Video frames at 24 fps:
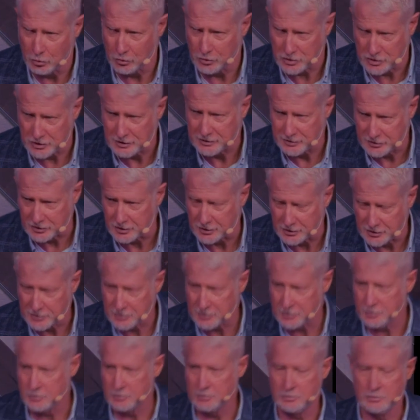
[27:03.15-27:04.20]

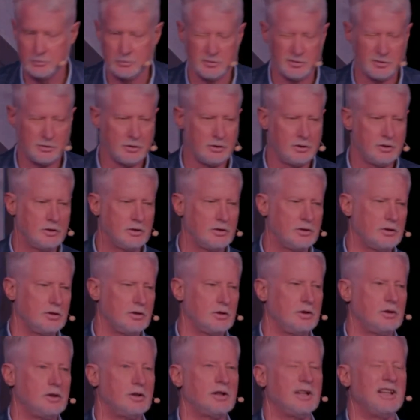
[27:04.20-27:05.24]
Jesus,
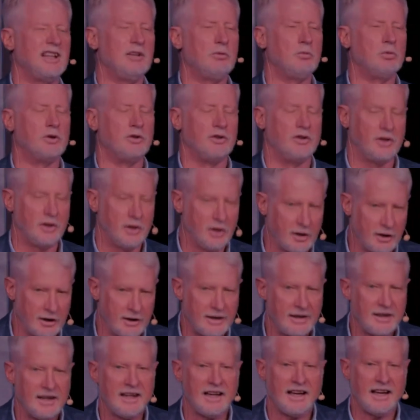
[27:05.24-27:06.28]
he will not
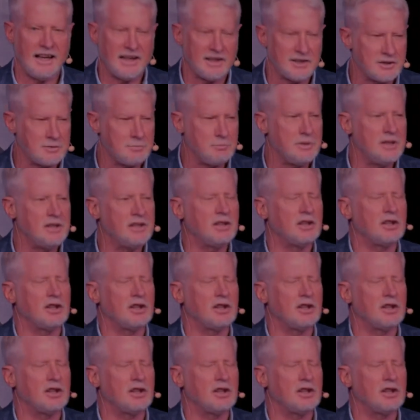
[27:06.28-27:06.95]
ask me a